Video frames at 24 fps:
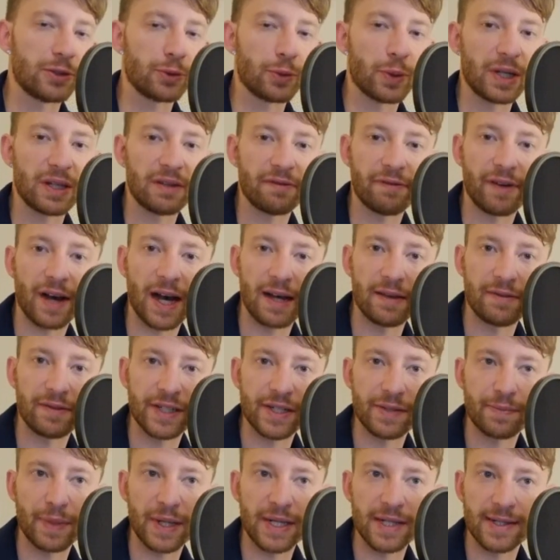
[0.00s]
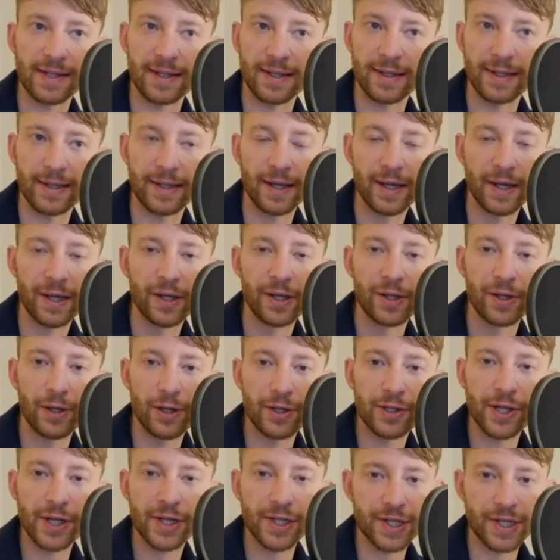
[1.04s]
25 is basically, you're
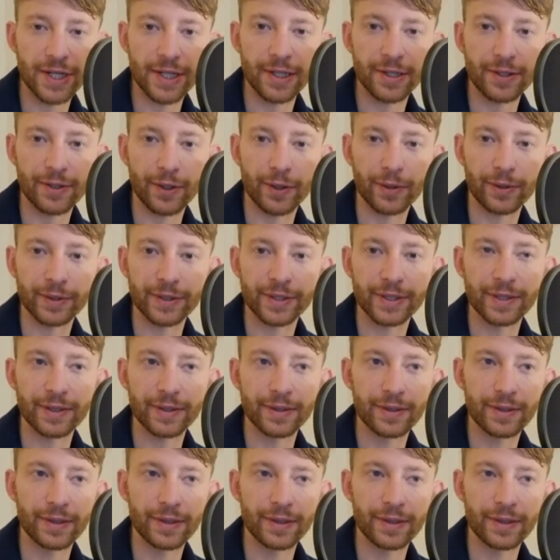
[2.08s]
just an adult.